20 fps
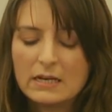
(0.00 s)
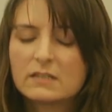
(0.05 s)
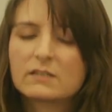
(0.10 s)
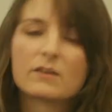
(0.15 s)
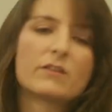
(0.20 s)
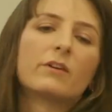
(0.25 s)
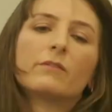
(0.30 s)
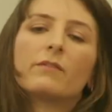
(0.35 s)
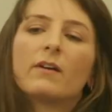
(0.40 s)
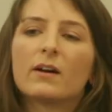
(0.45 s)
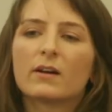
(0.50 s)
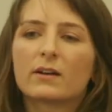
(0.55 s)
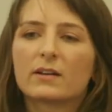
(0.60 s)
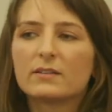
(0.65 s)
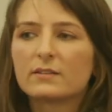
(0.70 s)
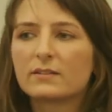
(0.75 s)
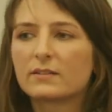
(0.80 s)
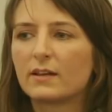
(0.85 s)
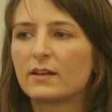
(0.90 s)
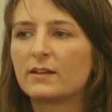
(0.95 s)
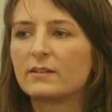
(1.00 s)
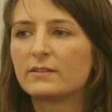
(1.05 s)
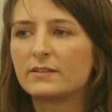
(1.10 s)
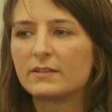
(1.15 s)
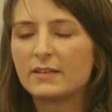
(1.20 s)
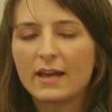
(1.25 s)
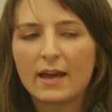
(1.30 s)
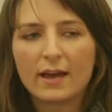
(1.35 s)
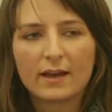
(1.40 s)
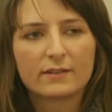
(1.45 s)
So there are concerns,
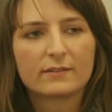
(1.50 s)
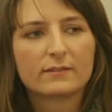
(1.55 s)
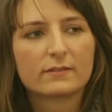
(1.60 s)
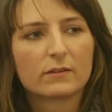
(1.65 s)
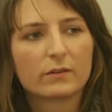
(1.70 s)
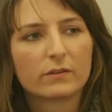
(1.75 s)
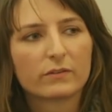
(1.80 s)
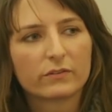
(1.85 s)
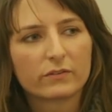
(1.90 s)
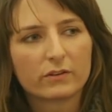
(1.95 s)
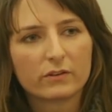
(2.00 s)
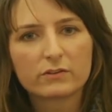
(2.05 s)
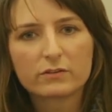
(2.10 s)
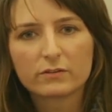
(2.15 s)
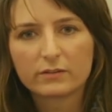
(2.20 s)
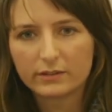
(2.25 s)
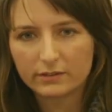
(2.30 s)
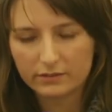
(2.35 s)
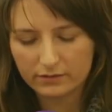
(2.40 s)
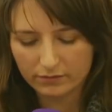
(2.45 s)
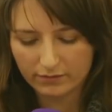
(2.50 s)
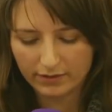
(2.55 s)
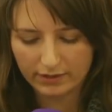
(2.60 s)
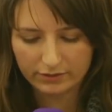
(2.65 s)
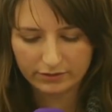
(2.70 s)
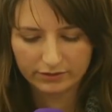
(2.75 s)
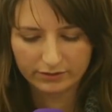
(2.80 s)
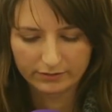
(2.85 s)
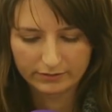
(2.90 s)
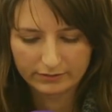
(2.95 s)
yes, on social
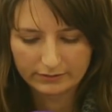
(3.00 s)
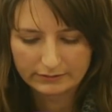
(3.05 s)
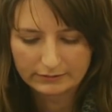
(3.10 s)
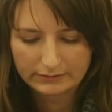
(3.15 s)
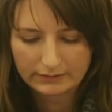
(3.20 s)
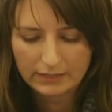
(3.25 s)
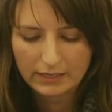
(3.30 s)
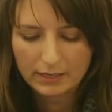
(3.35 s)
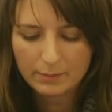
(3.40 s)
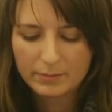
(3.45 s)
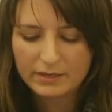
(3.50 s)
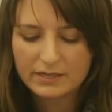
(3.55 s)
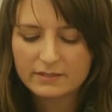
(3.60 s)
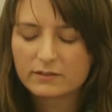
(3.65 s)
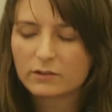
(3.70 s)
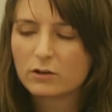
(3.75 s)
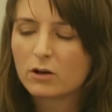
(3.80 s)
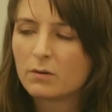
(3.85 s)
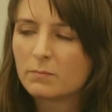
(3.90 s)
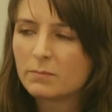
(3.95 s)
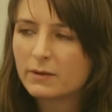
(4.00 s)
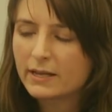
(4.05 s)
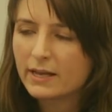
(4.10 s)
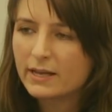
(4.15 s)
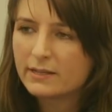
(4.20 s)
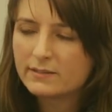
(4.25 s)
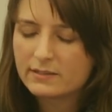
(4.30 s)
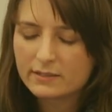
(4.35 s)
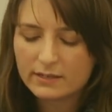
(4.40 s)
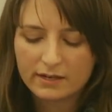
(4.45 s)
integration, but it's a
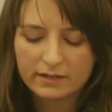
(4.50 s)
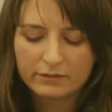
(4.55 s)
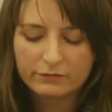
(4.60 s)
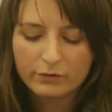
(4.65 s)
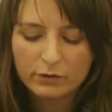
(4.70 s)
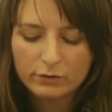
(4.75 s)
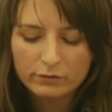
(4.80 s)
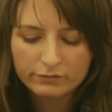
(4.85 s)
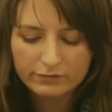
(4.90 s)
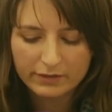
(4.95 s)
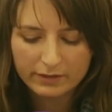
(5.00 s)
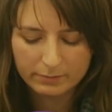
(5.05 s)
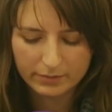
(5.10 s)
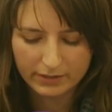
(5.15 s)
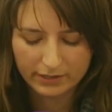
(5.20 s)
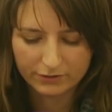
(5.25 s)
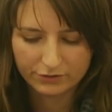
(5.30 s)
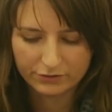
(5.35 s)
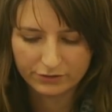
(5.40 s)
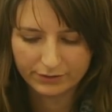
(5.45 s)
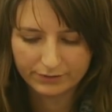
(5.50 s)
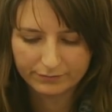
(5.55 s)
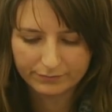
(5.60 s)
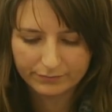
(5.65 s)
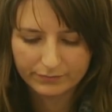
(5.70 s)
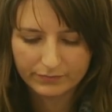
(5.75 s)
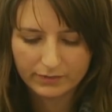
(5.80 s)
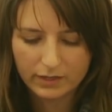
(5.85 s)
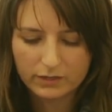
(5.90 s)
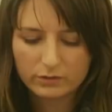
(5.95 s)
complicated and evolving picture,
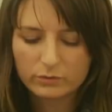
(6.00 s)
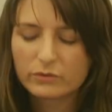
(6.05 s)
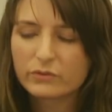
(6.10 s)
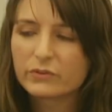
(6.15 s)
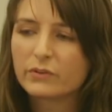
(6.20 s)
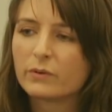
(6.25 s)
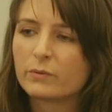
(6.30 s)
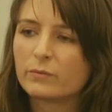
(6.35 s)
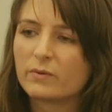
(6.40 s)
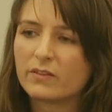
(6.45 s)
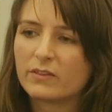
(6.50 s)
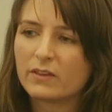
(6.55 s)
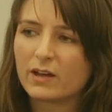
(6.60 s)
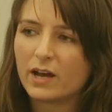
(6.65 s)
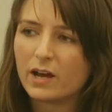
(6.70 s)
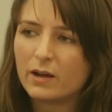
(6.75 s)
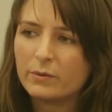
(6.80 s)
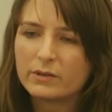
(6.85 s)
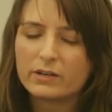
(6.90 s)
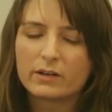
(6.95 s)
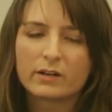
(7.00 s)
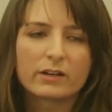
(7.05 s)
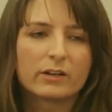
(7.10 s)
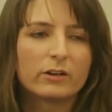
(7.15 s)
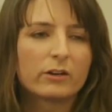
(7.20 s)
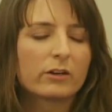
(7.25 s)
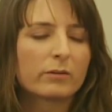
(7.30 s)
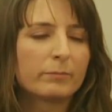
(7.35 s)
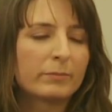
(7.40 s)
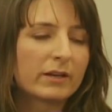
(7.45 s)
and also one that I would
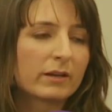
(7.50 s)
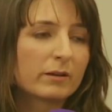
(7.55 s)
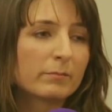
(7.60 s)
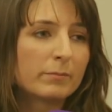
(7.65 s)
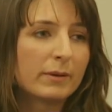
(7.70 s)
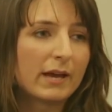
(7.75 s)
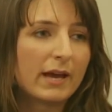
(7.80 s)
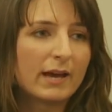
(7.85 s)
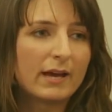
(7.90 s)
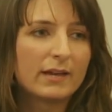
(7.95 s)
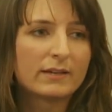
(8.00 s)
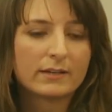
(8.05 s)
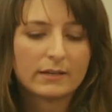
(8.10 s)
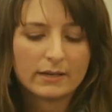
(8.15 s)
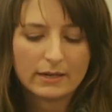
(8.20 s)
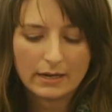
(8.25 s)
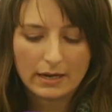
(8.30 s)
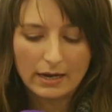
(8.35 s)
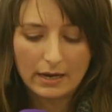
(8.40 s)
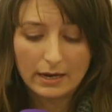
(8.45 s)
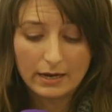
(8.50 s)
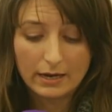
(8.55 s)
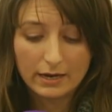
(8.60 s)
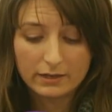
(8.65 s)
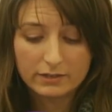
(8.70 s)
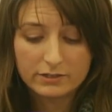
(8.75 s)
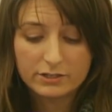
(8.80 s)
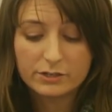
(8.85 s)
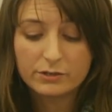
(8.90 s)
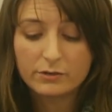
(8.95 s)
argue could be compared
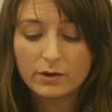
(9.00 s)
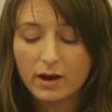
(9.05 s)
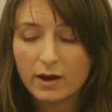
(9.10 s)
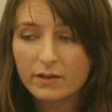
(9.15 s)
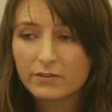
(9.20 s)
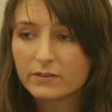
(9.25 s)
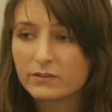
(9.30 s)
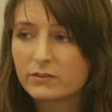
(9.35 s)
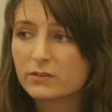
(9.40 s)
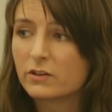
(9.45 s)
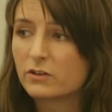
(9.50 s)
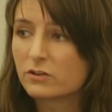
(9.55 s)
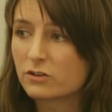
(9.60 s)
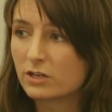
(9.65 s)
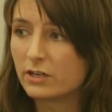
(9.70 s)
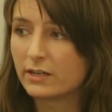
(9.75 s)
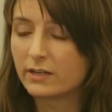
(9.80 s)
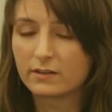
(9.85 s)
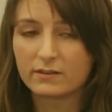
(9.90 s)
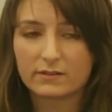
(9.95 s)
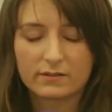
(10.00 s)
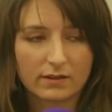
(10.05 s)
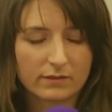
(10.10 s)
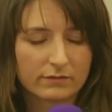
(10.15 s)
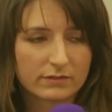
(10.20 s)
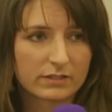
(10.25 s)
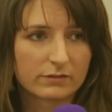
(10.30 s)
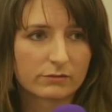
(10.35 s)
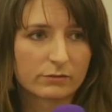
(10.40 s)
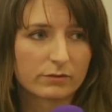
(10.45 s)
to other socially
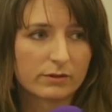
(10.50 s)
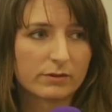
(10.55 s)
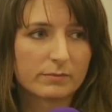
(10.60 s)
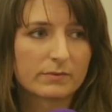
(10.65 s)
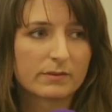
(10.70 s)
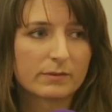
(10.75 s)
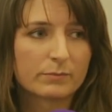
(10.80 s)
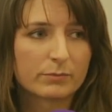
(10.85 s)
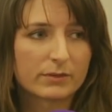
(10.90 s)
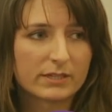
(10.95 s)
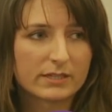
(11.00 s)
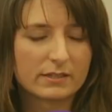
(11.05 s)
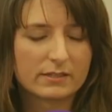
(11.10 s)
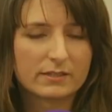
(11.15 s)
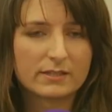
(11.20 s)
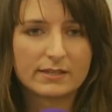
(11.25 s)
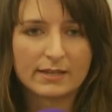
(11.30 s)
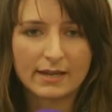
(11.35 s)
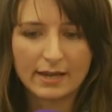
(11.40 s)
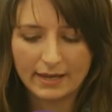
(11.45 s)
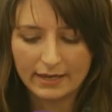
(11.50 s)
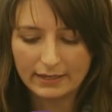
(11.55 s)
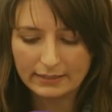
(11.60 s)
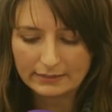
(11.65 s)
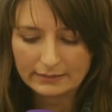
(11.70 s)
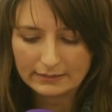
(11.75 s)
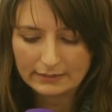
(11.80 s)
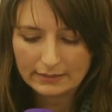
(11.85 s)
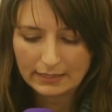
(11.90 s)
conservative groups in Britain today.